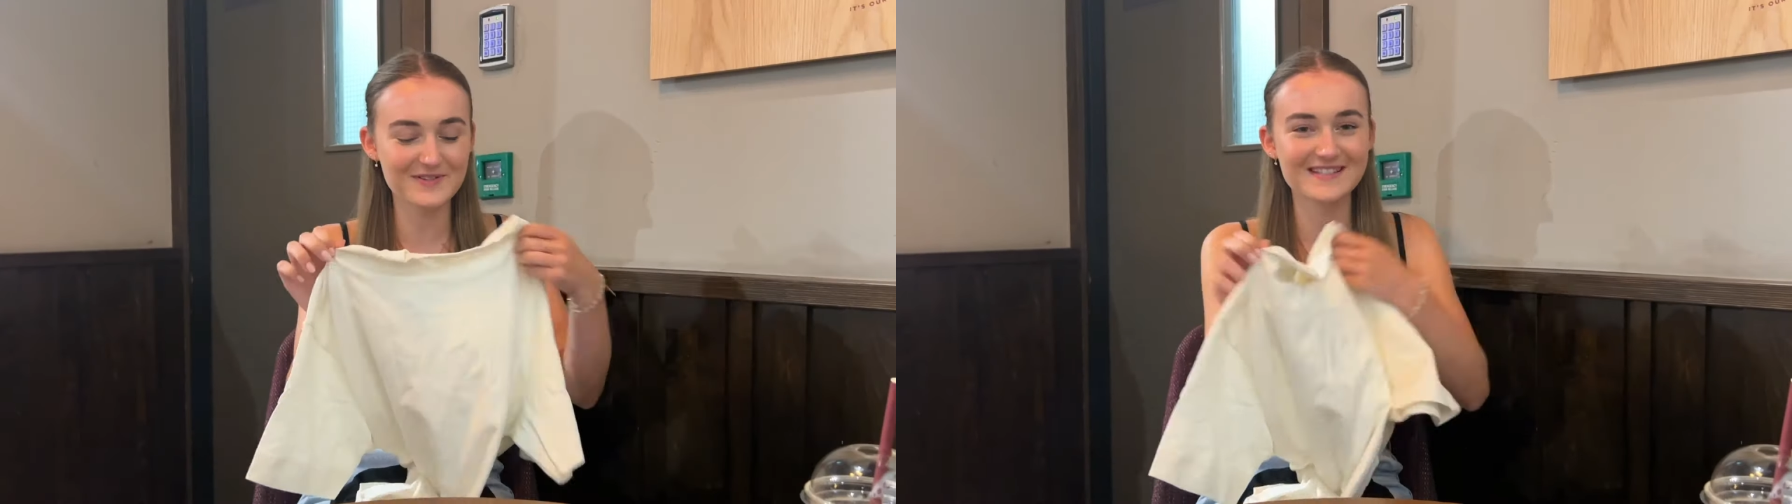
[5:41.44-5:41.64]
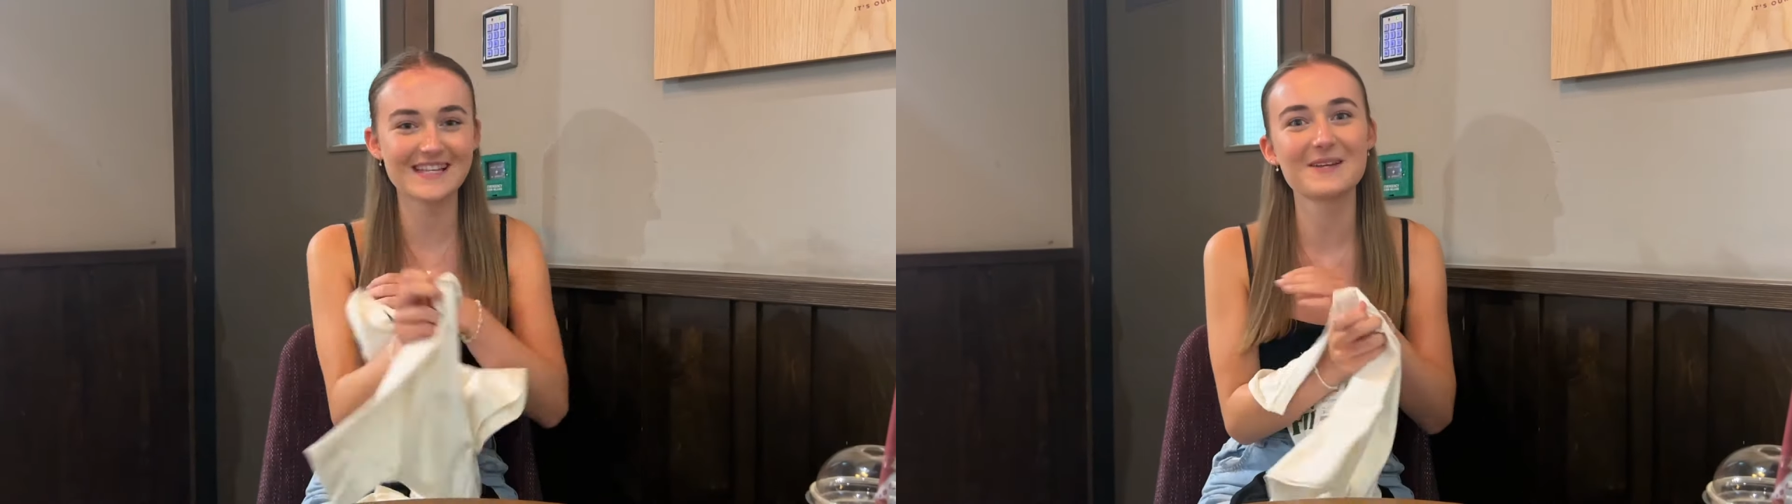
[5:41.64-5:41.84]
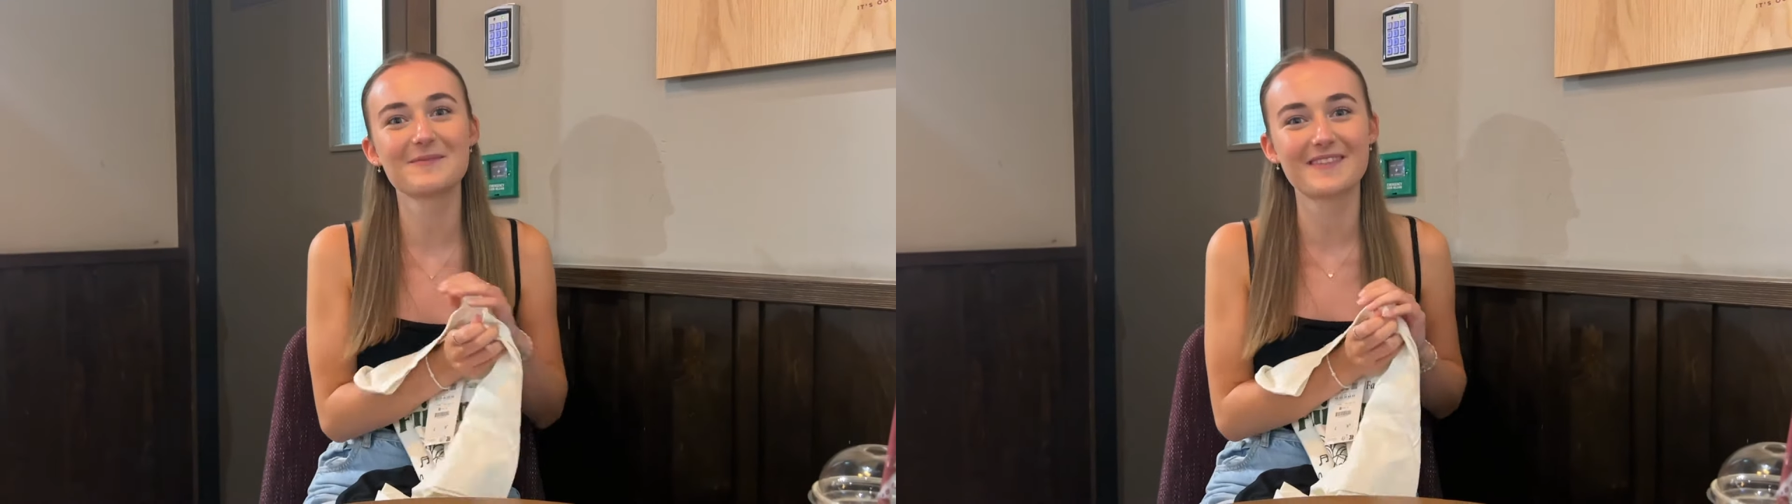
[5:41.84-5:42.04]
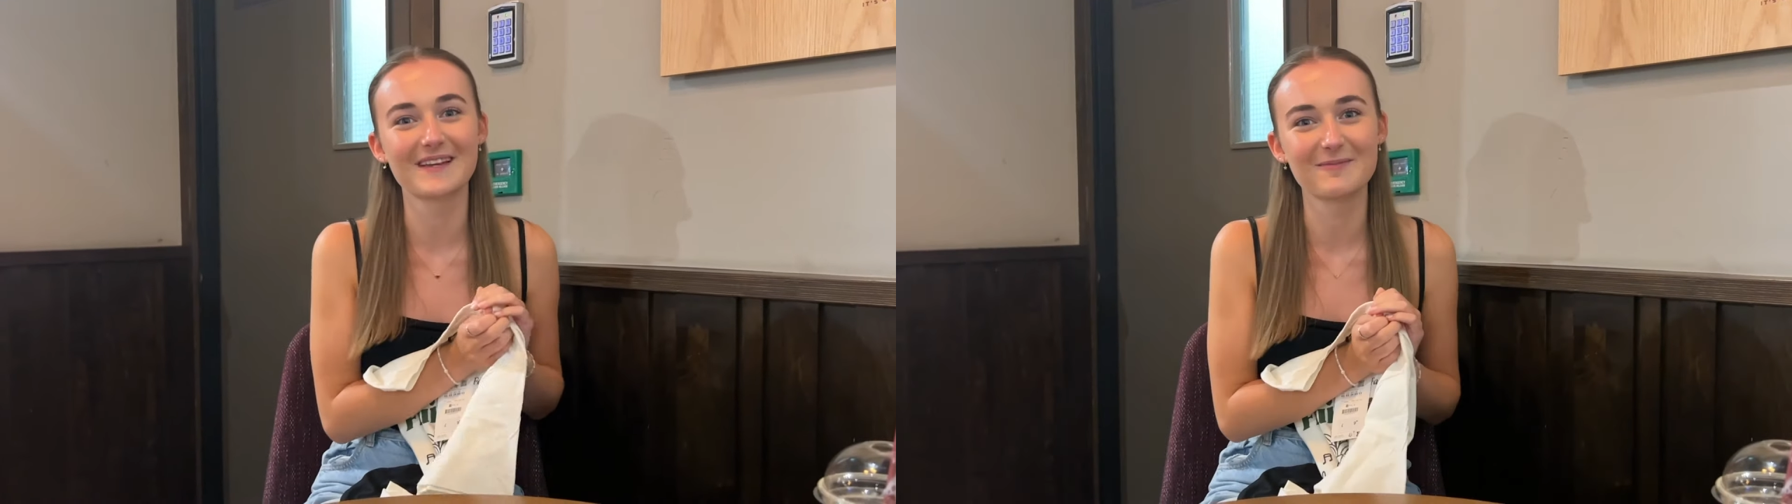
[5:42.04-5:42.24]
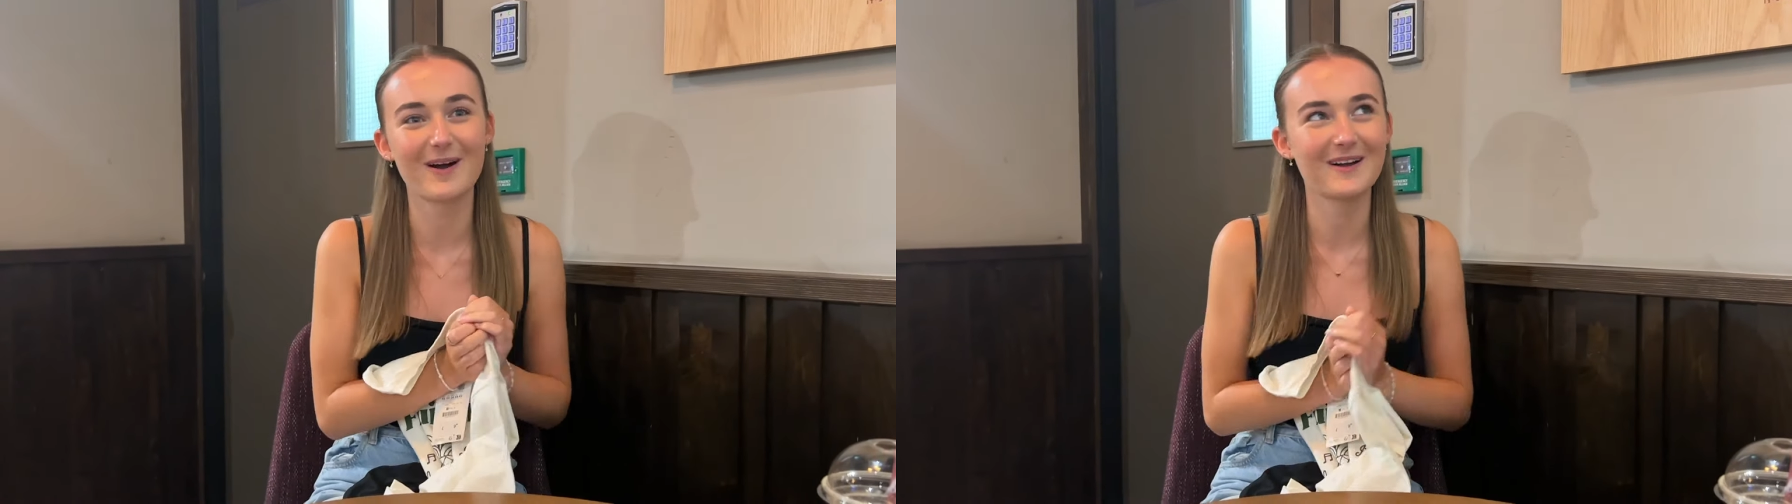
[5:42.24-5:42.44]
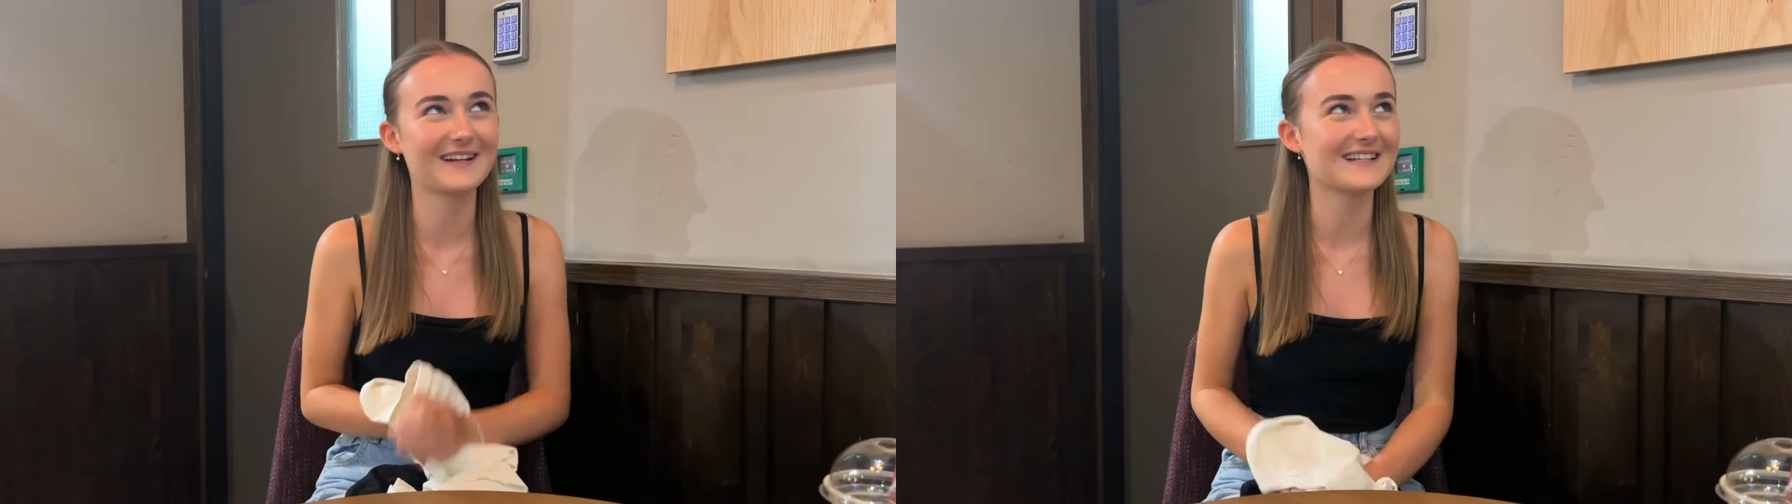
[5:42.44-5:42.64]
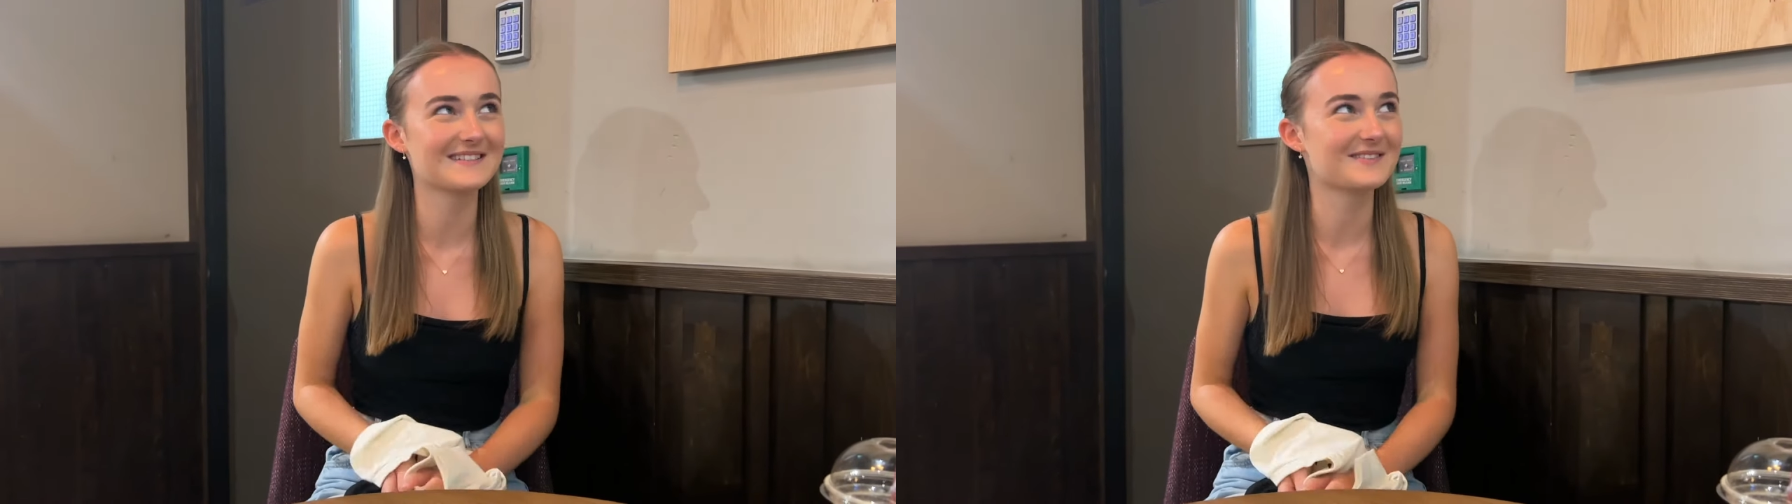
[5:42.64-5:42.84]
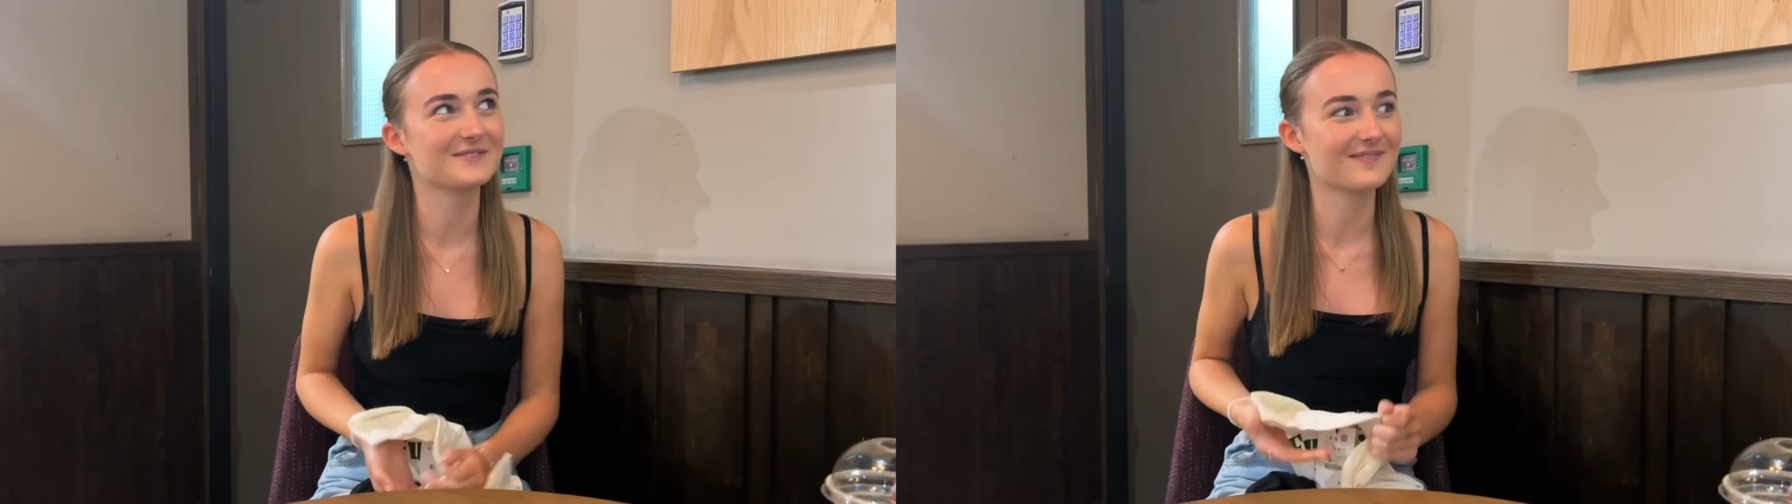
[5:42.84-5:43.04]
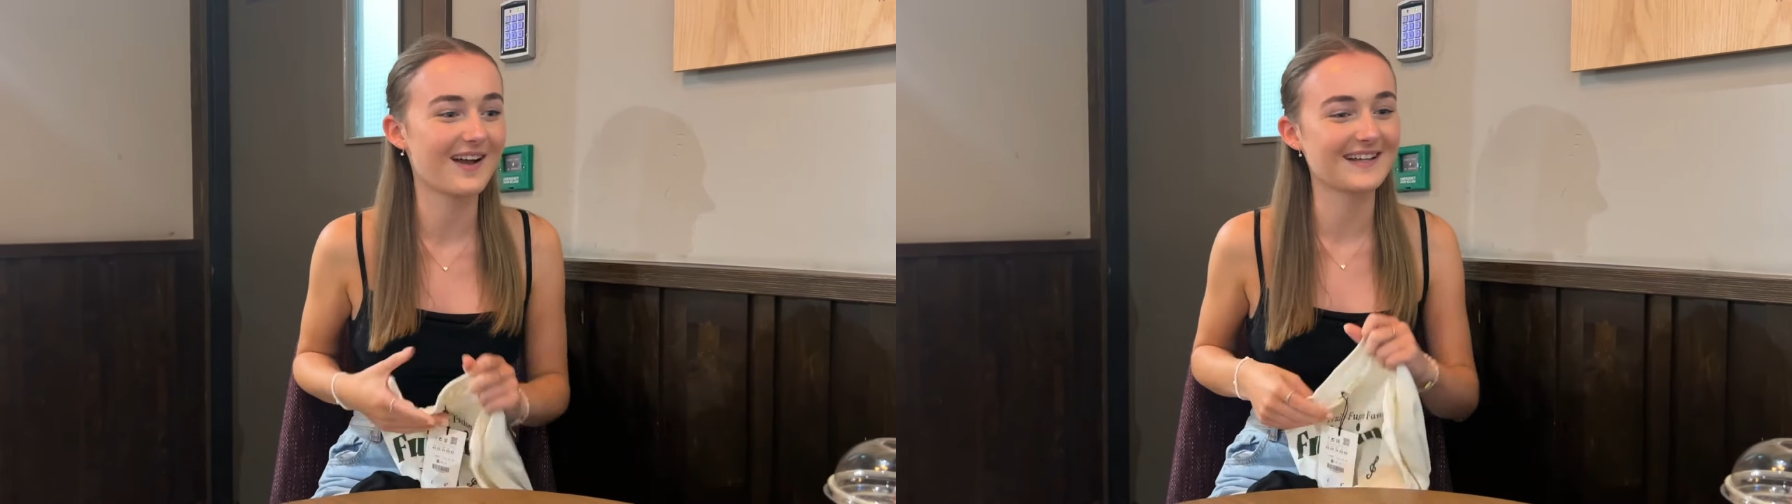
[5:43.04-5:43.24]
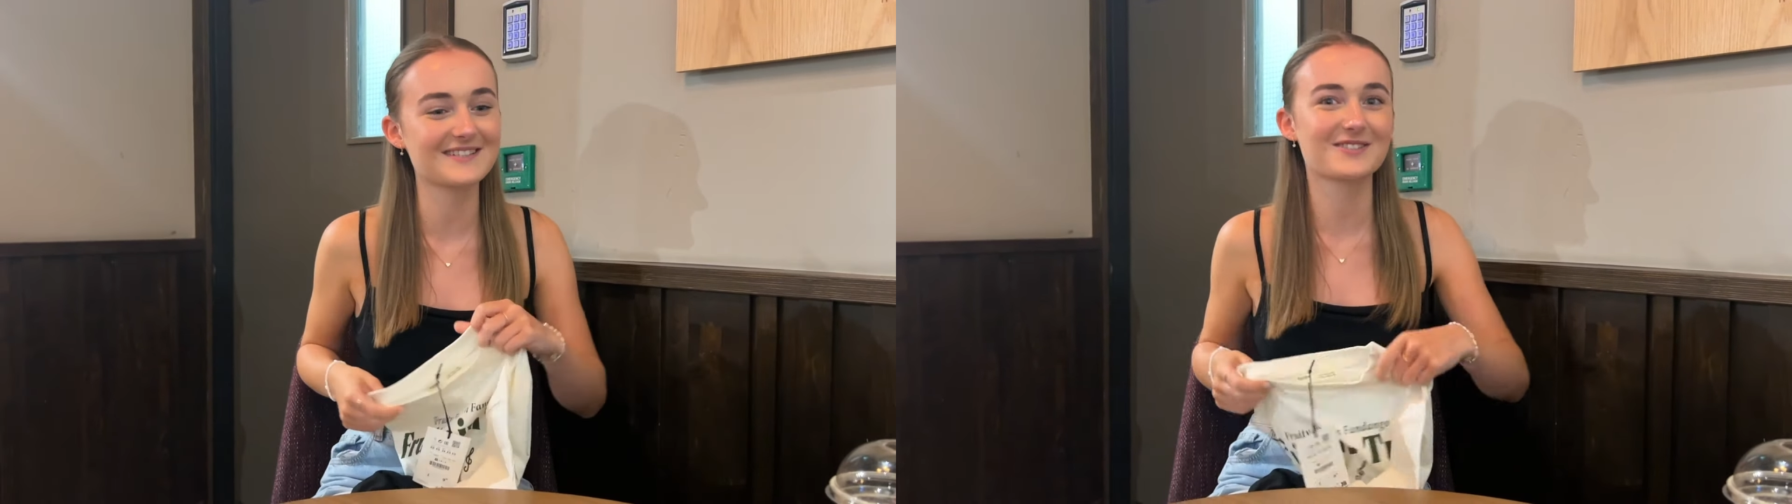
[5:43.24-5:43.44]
the same thing, but I get to